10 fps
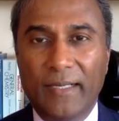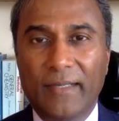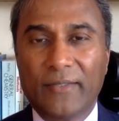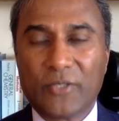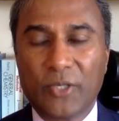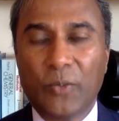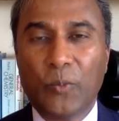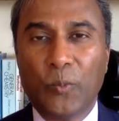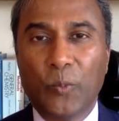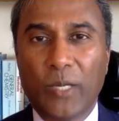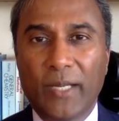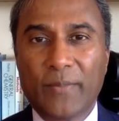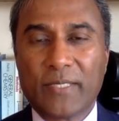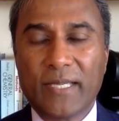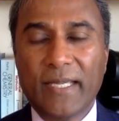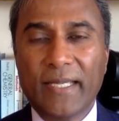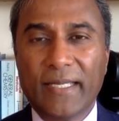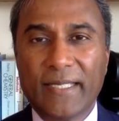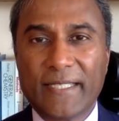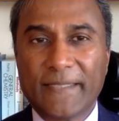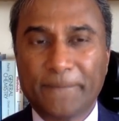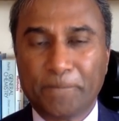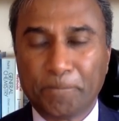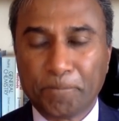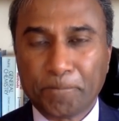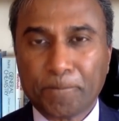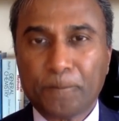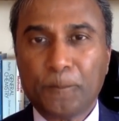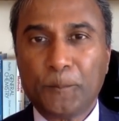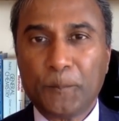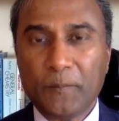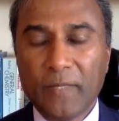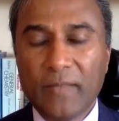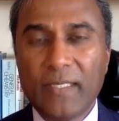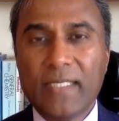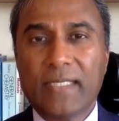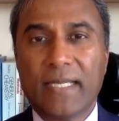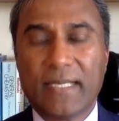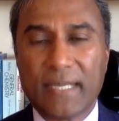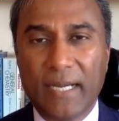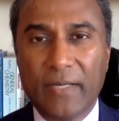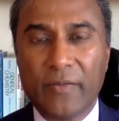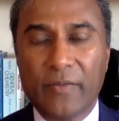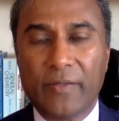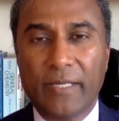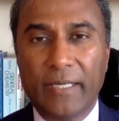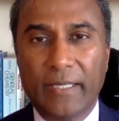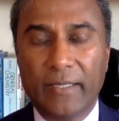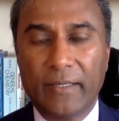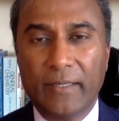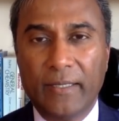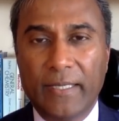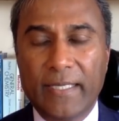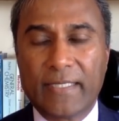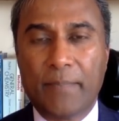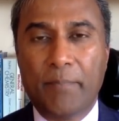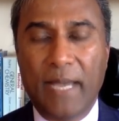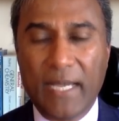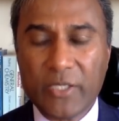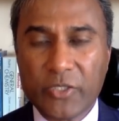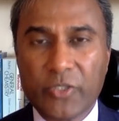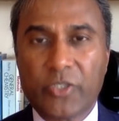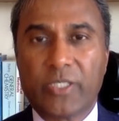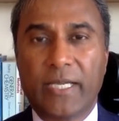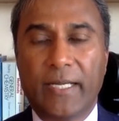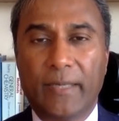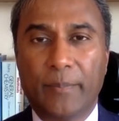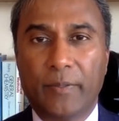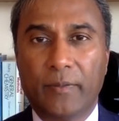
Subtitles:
So what I'm saying is this entire thing is a master setup.